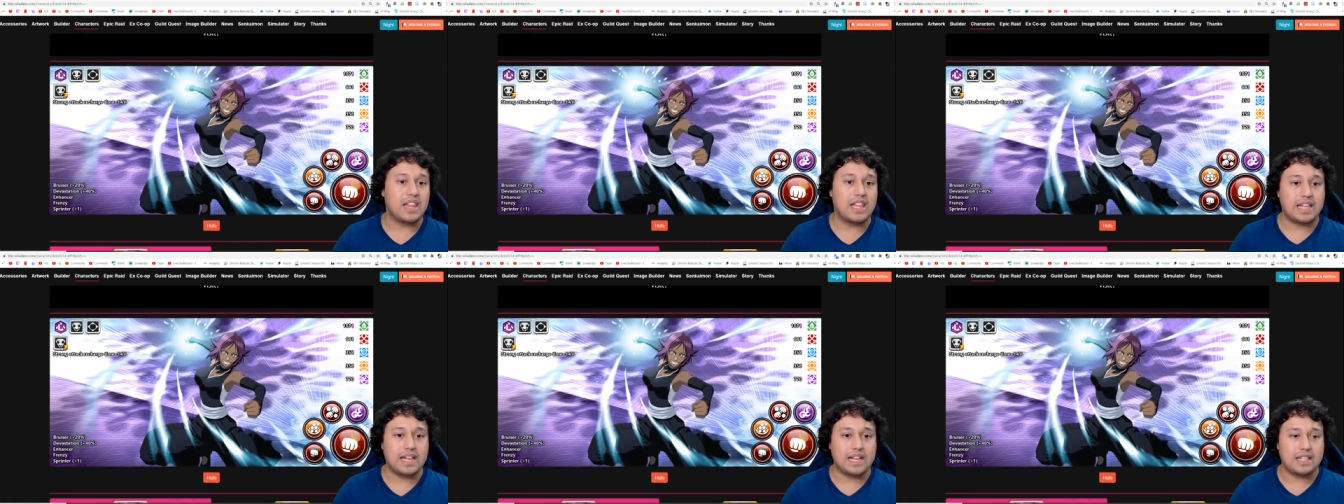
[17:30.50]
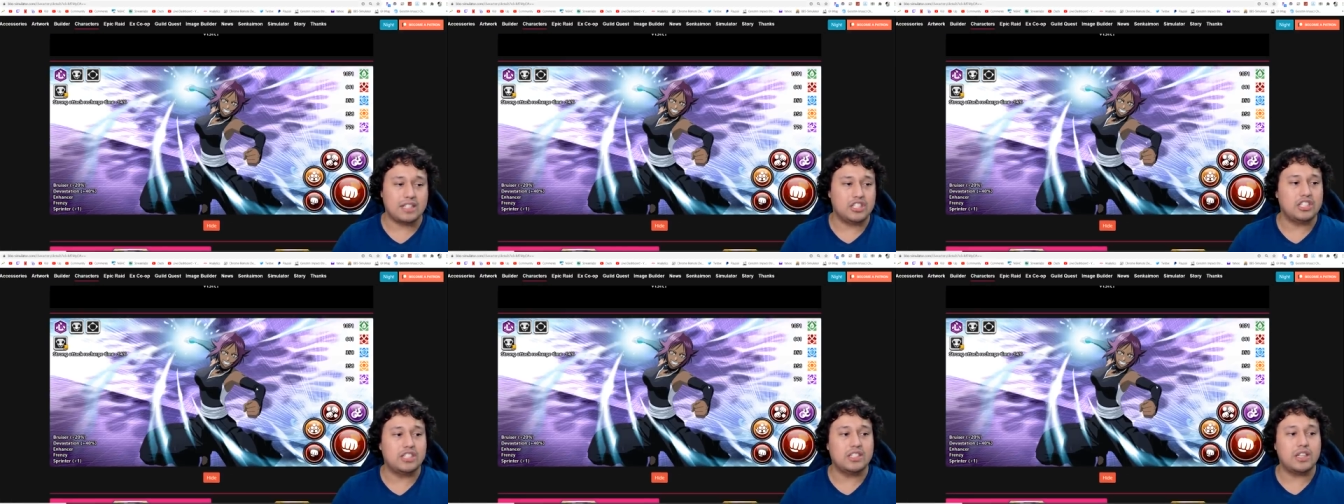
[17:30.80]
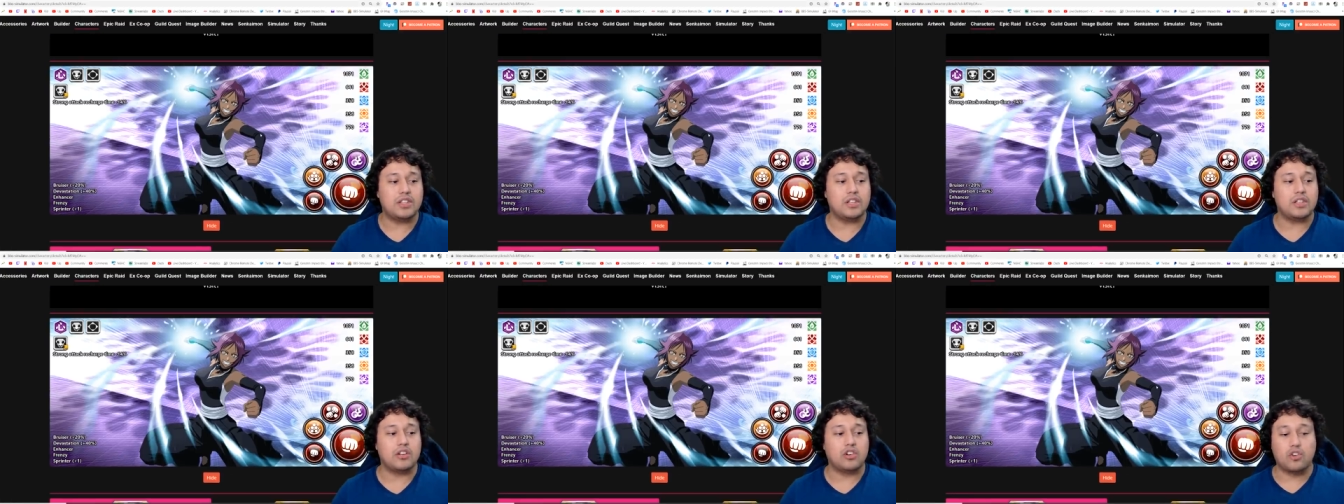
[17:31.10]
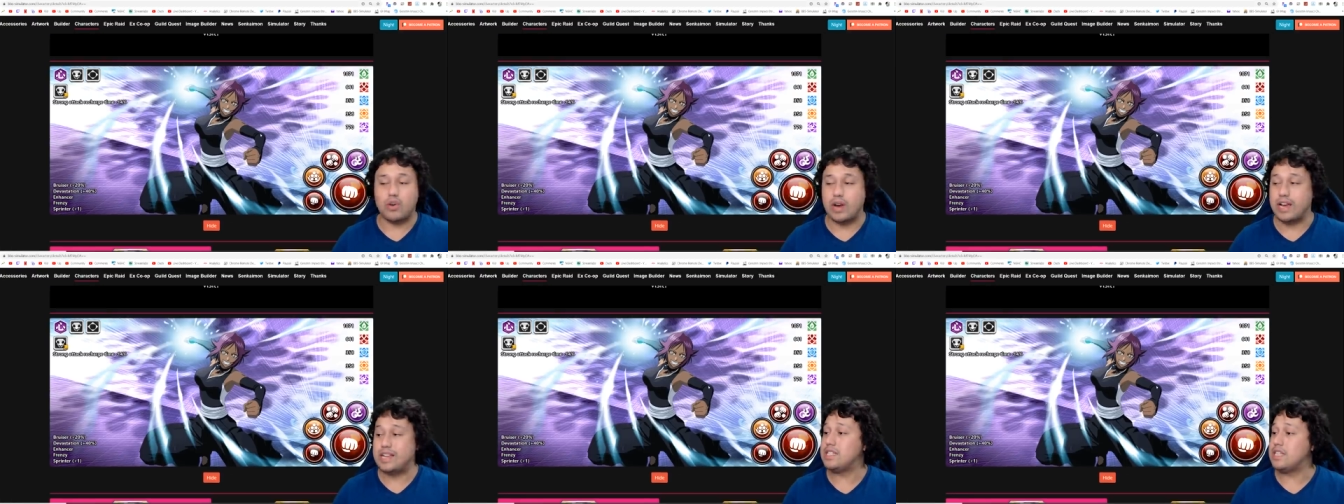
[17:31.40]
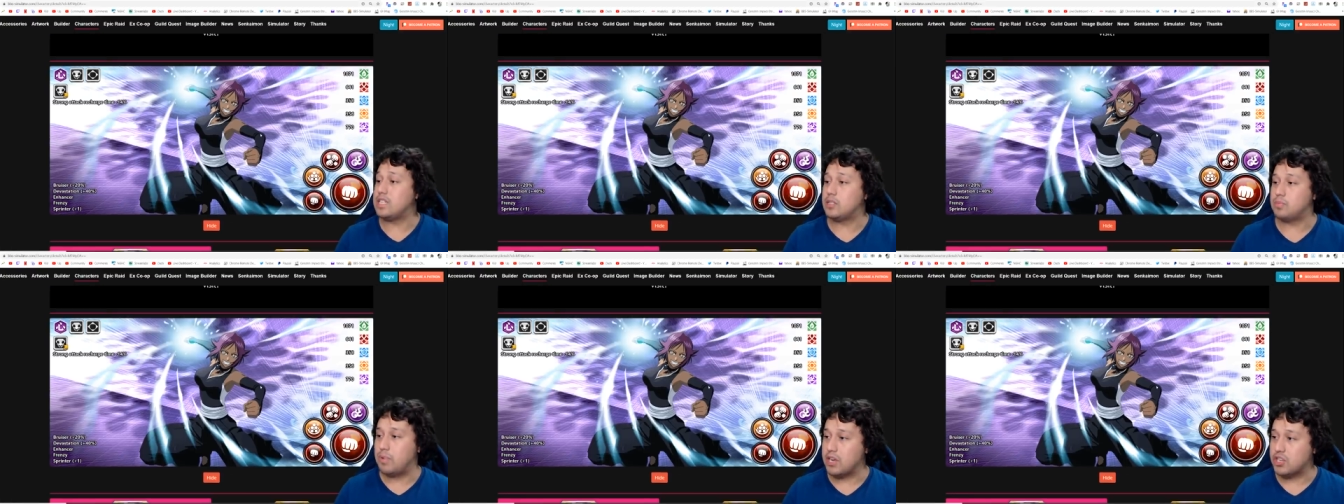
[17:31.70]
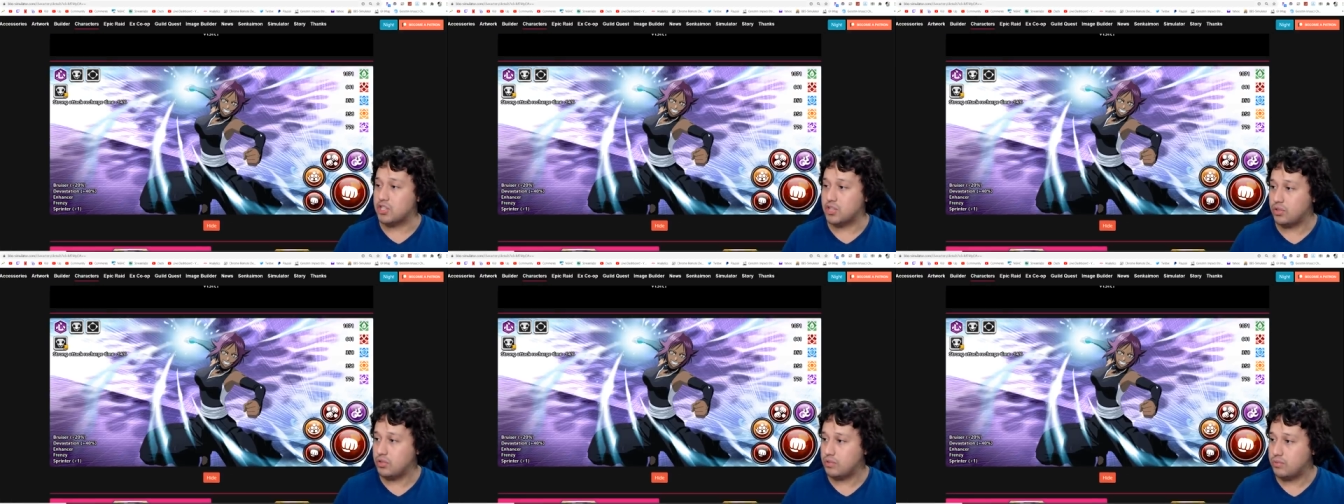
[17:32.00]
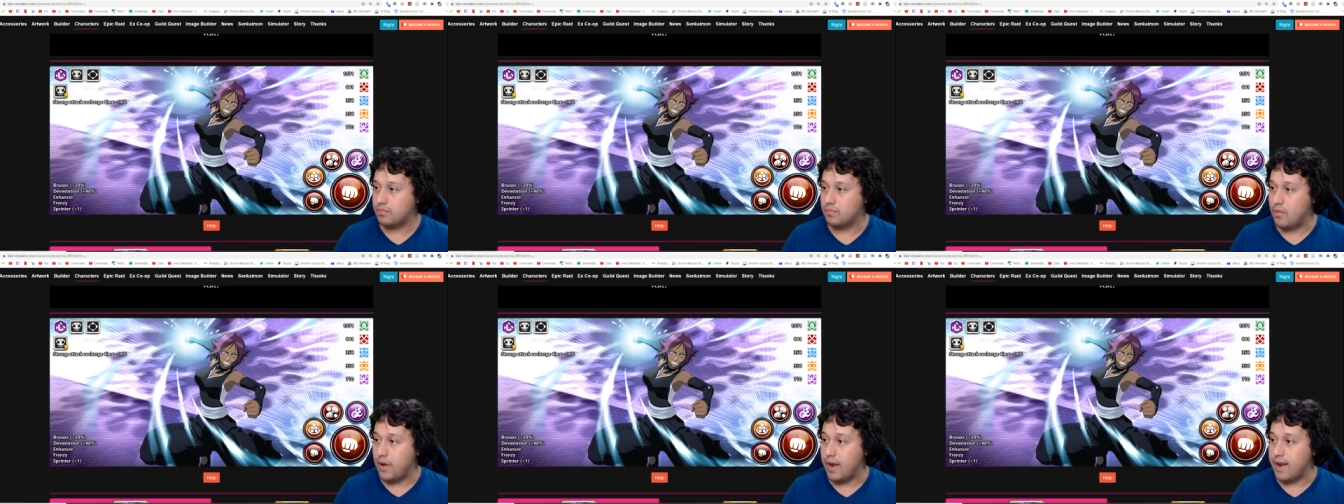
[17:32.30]
like she's nothing crazy special,
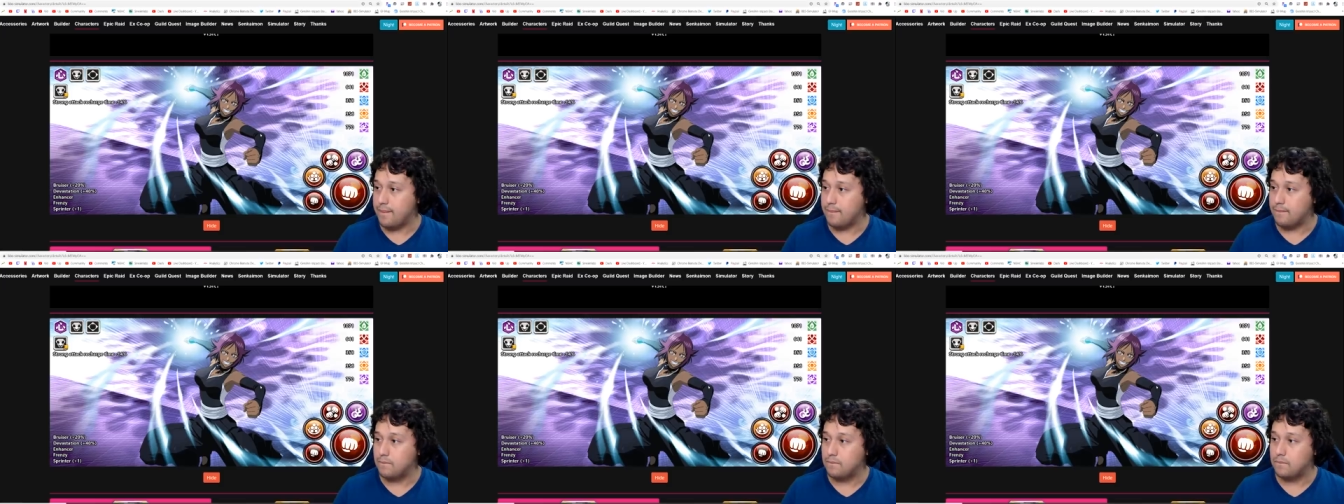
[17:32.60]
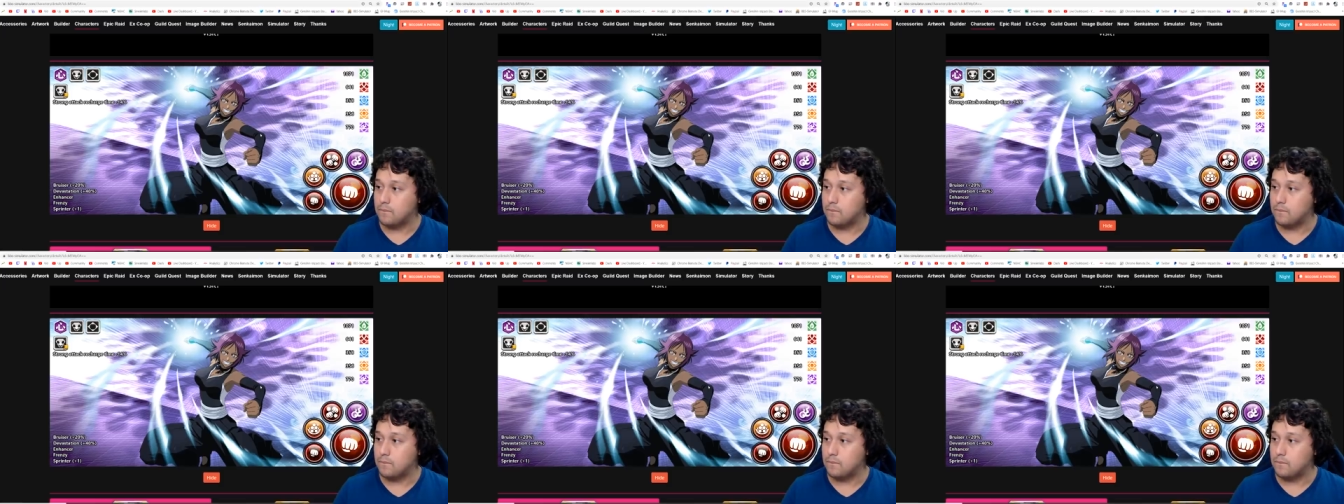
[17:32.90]
right?